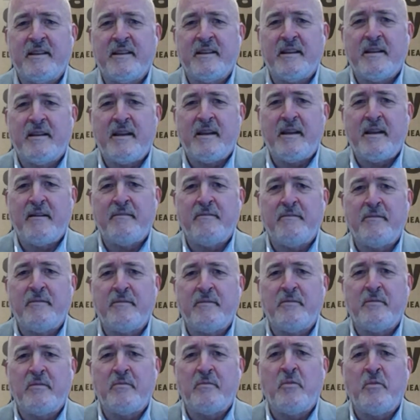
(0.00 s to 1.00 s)
ha have
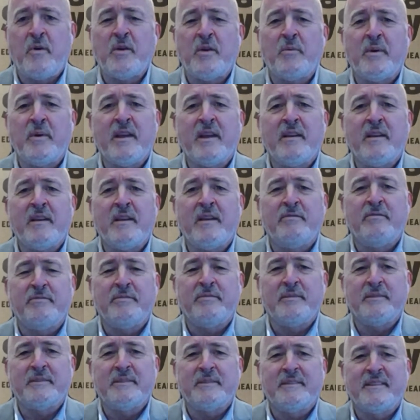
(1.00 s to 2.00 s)
one way of
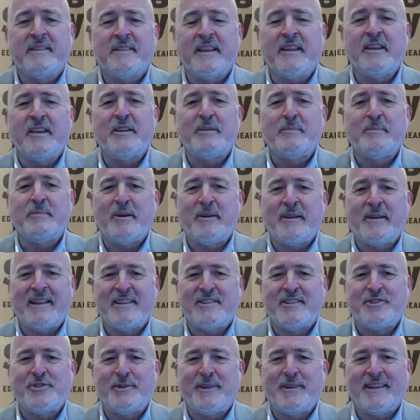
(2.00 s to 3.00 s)
thinking about
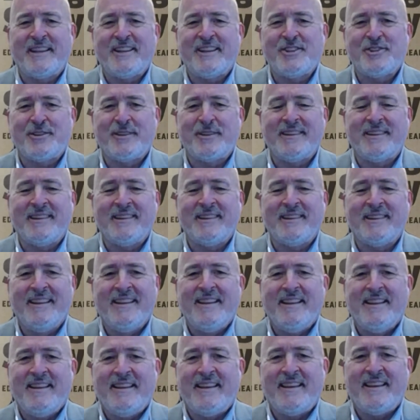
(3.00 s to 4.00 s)
education
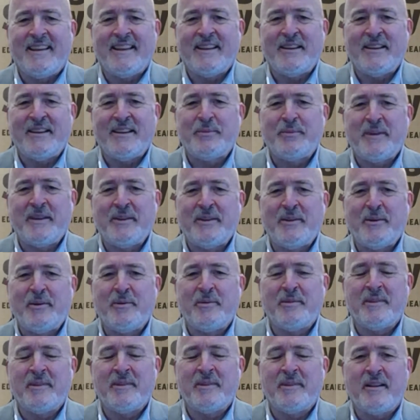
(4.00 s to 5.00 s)
and we
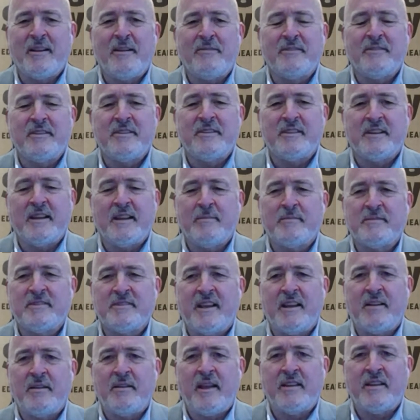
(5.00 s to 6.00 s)
know that
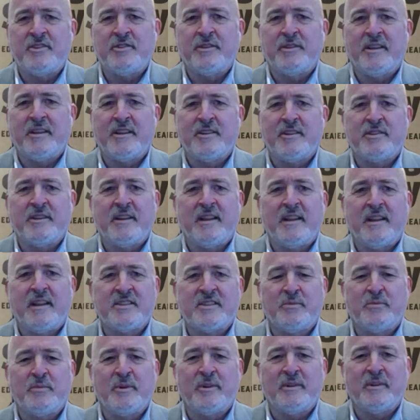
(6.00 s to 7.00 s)
oftentimes that education
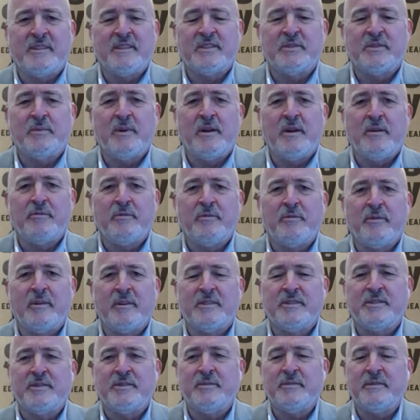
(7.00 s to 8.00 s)
hasn't worked as well for
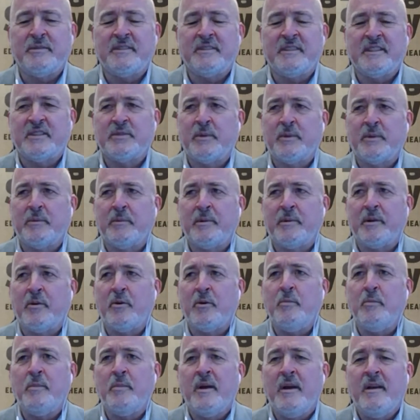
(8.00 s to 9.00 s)
our students as we would
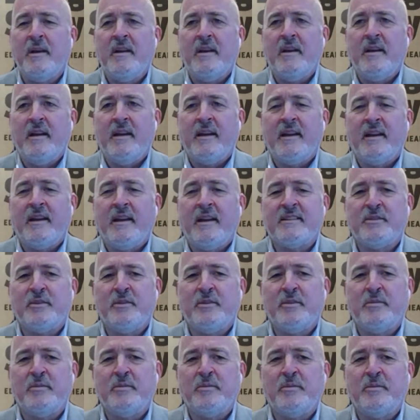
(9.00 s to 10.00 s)
hope. And
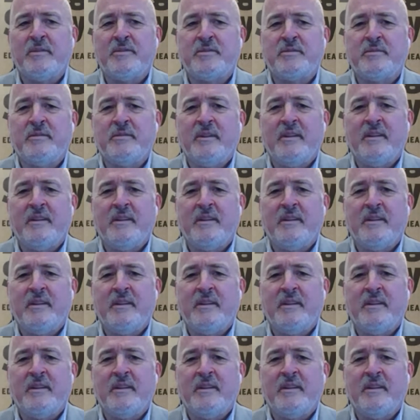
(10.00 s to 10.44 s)
so we're